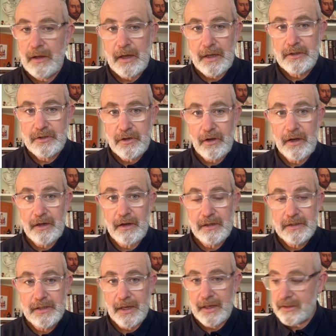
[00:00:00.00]
And Shylock
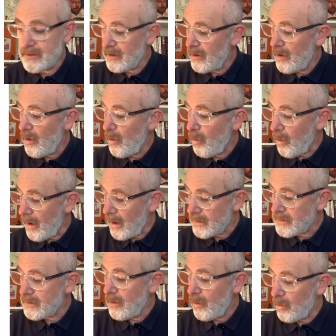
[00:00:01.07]
says,
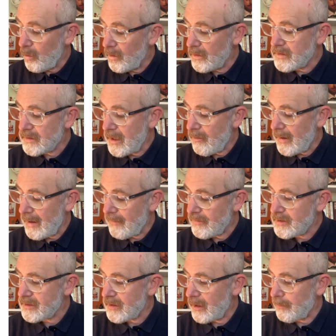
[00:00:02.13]
what, wouldst thou have a
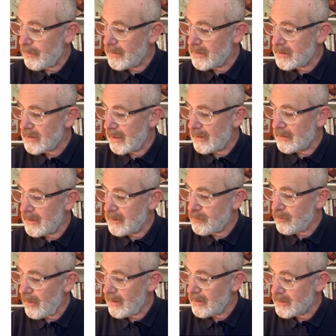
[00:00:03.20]
serpent sting thee
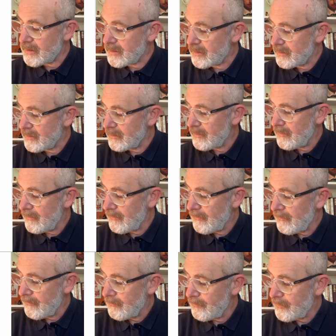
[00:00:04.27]
twice?
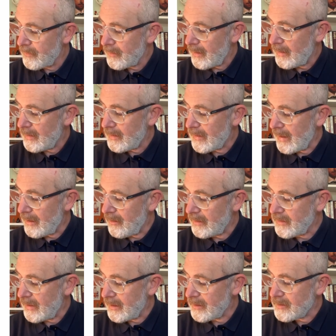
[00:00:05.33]
And again, I
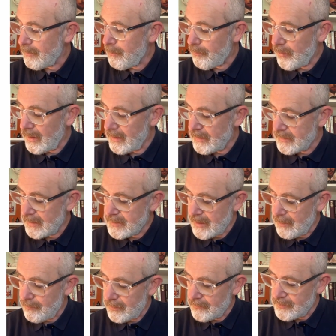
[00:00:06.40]
think it's a brilliant example of